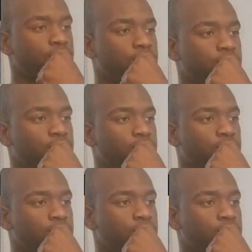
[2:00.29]

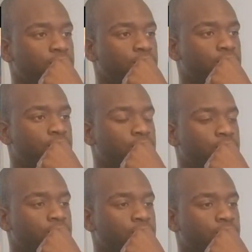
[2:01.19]

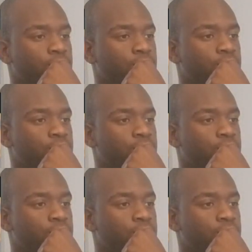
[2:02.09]
(no one is talking)